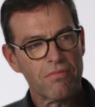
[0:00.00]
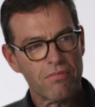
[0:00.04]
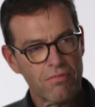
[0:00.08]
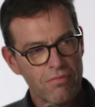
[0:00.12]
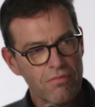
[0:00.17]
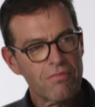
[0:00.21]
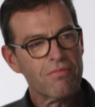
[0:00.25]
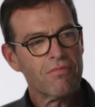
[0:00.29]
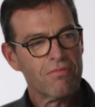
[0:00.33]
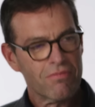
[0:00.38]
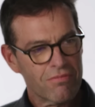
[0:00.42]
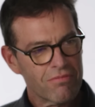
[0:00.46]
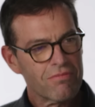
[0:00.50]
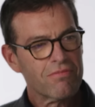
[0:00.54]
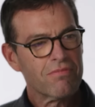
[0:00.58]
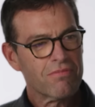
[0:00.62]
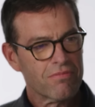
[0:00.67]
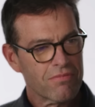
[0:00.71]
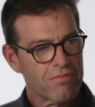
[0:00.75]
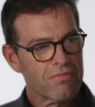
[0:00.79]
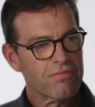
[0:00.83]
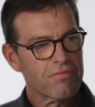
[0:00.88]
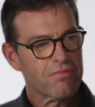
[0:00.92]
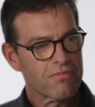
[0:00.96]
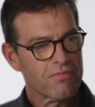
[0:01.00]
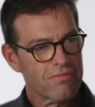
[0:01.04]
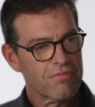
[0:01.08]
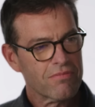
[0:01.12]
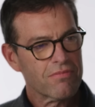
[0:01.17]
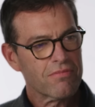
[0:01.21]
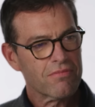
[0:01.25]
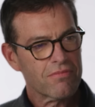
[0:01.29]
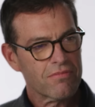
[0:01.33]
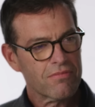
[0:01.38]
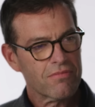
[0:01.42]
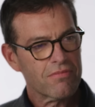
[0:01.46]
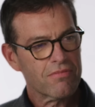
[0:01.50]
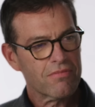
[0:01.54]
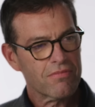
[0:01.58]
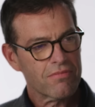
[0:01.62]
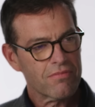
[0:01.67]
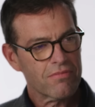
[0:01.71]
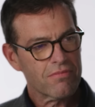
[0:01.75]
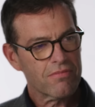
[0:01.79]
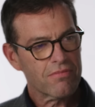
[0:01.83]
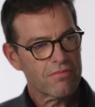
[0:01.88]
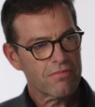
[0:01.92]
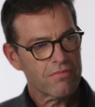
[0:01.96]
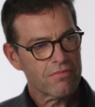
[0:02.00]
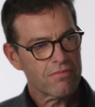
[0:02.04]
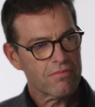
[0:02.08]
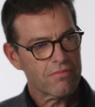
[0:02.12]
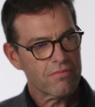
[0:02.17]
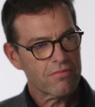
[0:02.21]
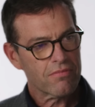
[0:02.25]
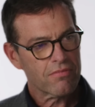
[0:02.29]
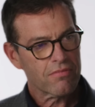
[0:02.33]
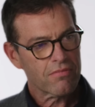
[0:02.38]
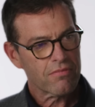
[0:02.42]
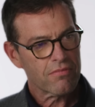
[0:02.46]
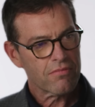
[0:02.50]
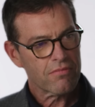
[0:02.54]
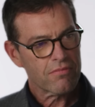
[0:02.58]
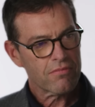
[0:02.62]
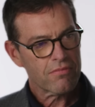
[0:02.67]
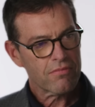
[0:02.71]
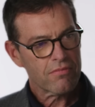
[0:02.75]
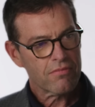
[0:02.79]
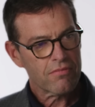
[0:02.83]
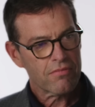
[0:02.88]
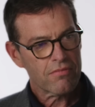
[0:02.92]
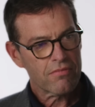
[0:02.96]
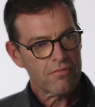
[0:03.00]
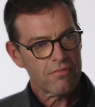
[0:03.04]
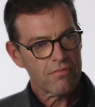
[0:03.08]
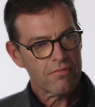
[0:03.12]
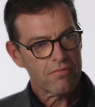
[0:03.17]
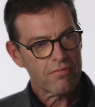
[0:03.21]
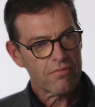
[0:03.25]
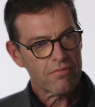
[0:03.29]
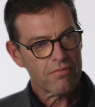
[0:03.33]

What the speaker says: The person shown says nothing.